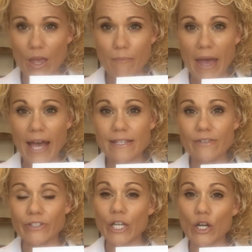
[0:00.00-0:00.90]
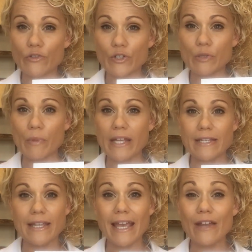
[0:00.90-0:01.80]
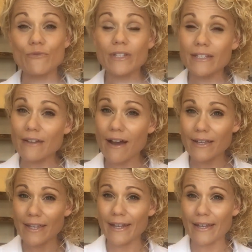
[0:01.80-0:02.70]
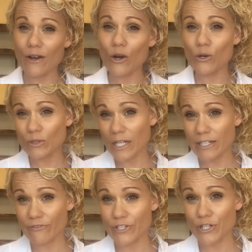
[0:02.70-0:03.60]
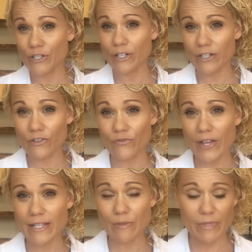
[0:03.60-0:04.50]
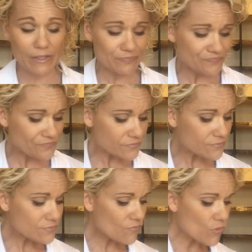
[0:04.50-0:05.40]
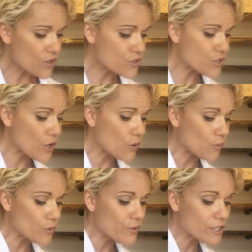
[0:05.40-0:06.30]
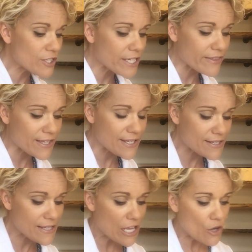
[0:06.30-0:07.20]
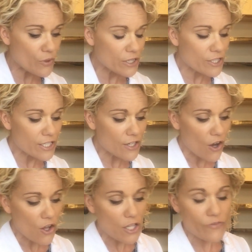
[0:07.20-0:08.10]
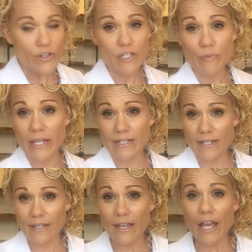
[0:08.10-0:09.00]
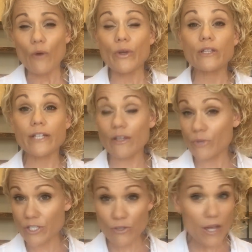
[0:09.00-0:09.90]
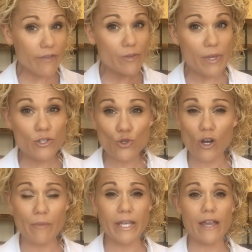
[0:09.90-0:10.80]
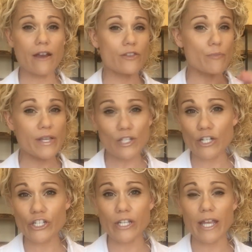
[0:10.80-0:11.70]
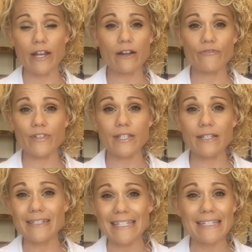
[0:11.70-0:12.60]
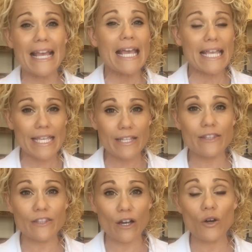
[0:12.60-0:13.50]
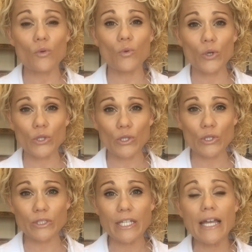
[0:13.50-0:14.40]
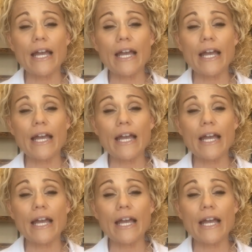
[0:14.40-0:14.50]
massively overspending and really not getting a whole lot of return on our investment. So when we look at this, we look at all of our spending. We do have the best trauma care, the best urgent care facilities in the world.